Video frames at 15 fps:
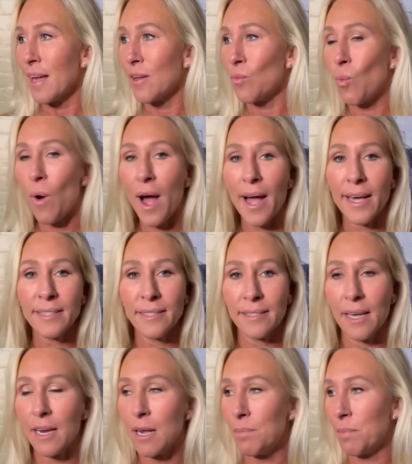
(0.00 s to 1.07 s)
why
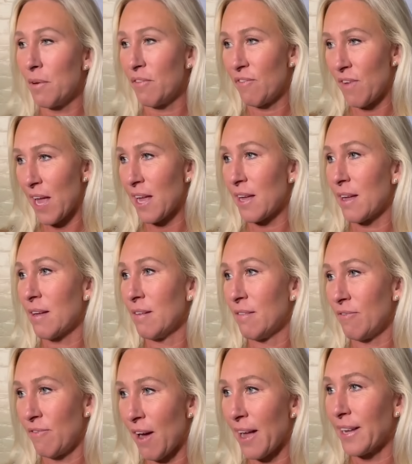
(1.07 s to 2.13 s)
set up a fake
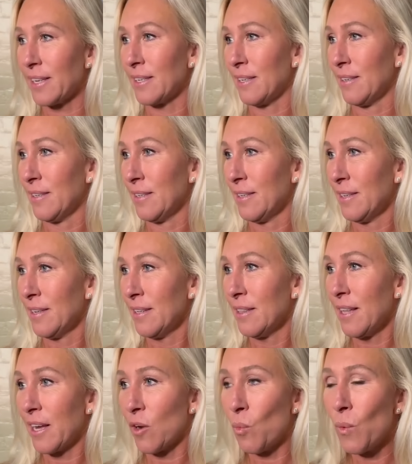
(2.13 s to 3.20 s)
fight?
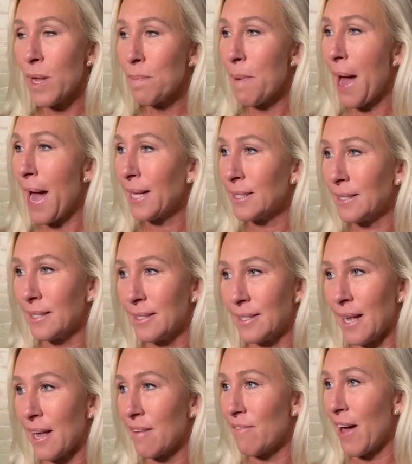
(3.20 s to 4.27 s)
Like, we passed the
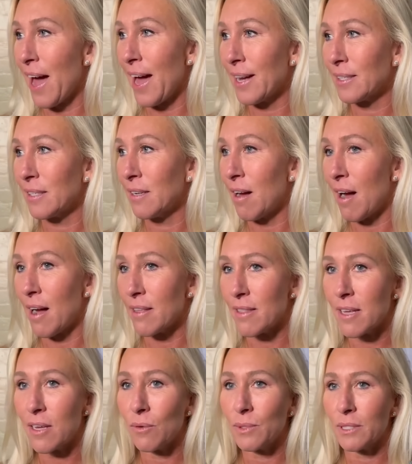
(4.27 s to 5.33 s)
SAVE Act, uh, I
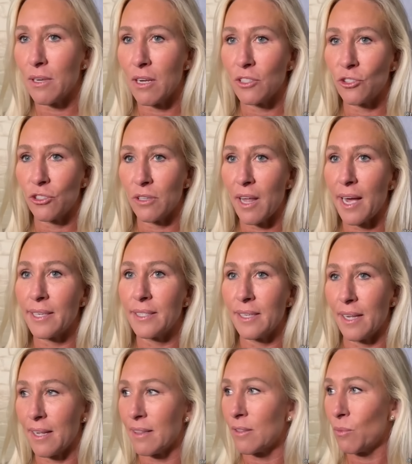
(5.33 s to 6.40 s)
think it was on July
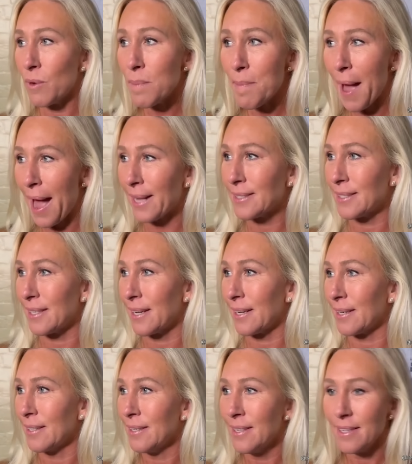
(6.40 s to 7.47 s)
10th. We passed
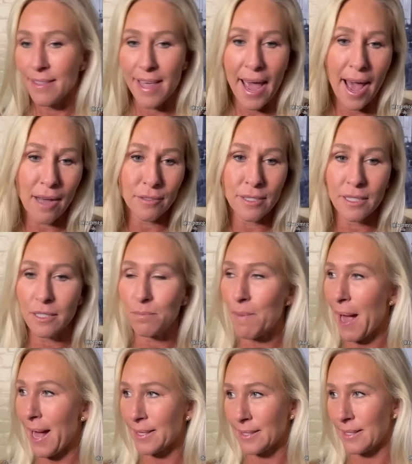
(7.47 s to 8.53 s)
it. The House has
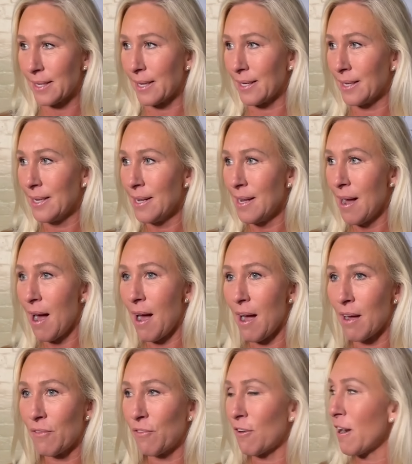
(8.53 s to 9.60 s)
passed it.
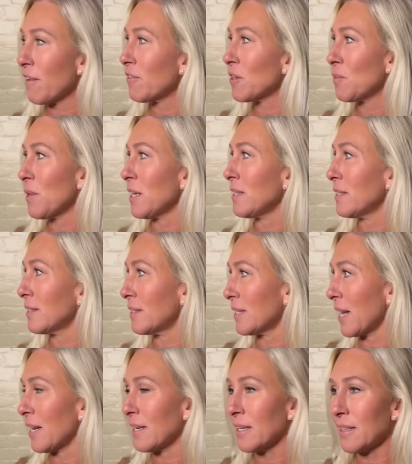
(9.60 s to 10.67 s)
Uh, for everyone to
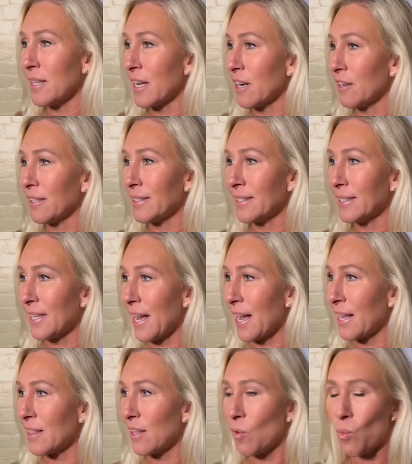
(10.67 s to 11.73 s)
stand in there and
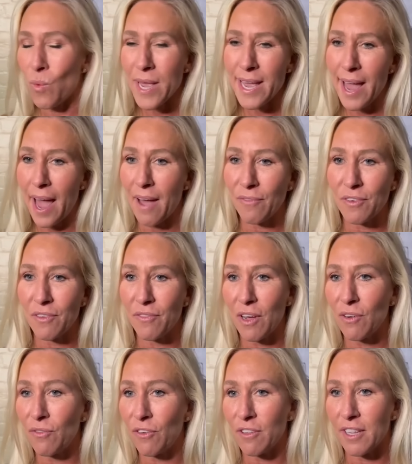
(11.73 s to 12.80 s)
say that we have to
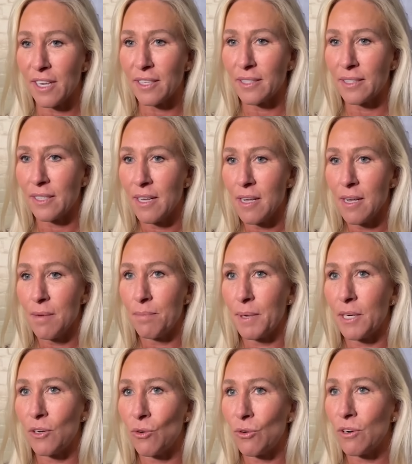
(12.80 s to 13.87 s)
vote for this,
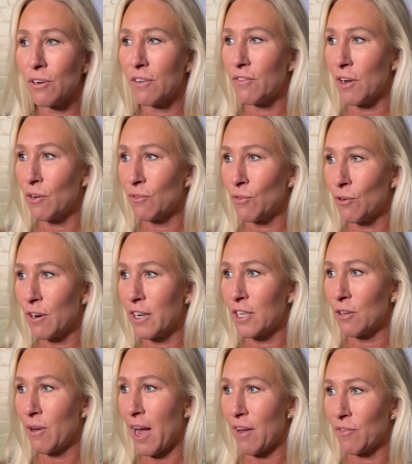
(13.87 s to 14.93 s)
but in order to vote for
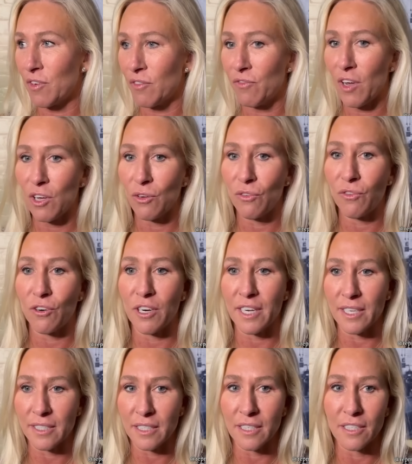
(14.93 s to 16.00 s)
it, you have to vote for
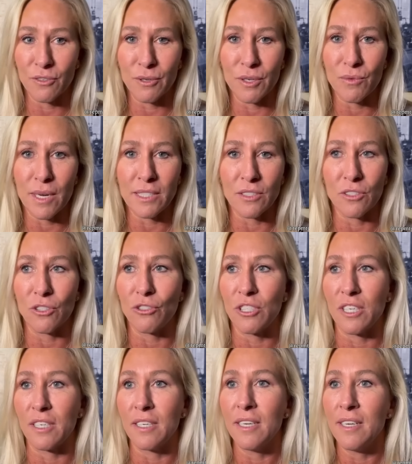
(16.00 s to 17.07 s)
a continuing
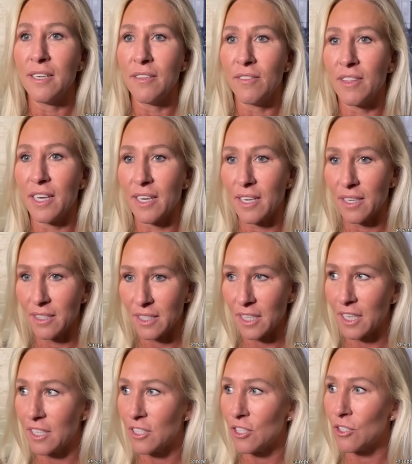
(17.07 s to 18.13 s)
resolution that
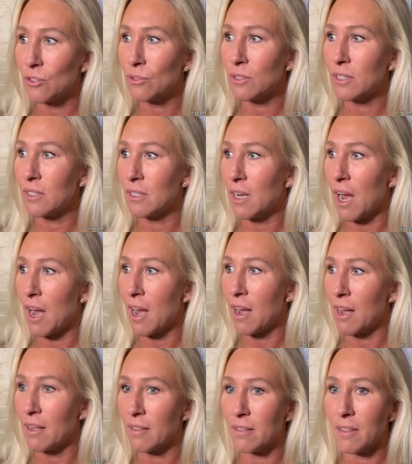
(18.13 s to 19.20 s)
continues
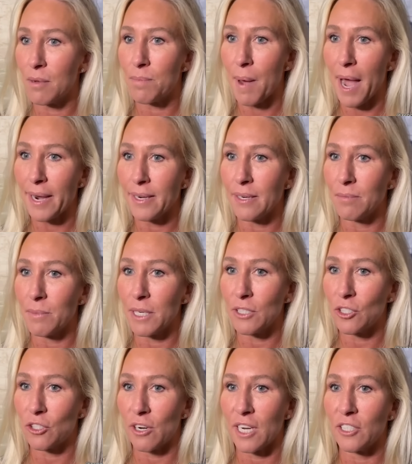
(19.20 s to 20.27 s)
uh, the Biden
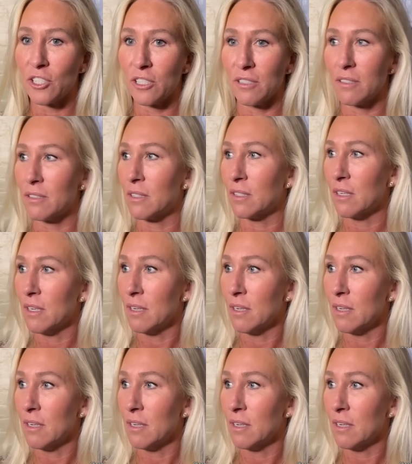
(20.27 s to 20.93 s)
administration's